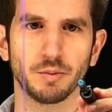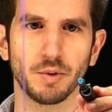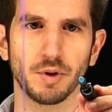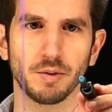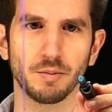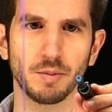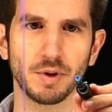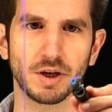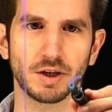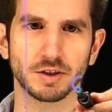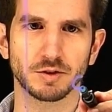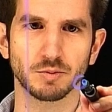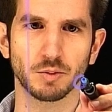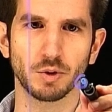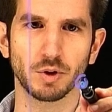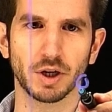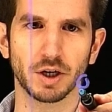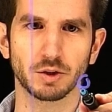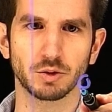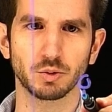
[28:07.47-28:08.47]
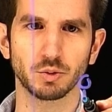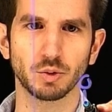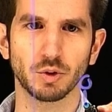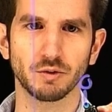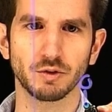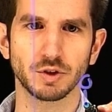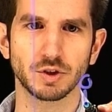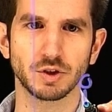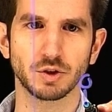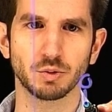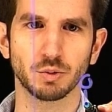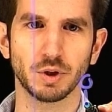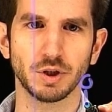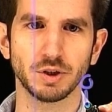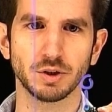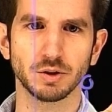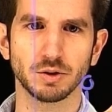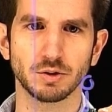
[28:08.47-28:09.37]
make a small cartoon of the situation.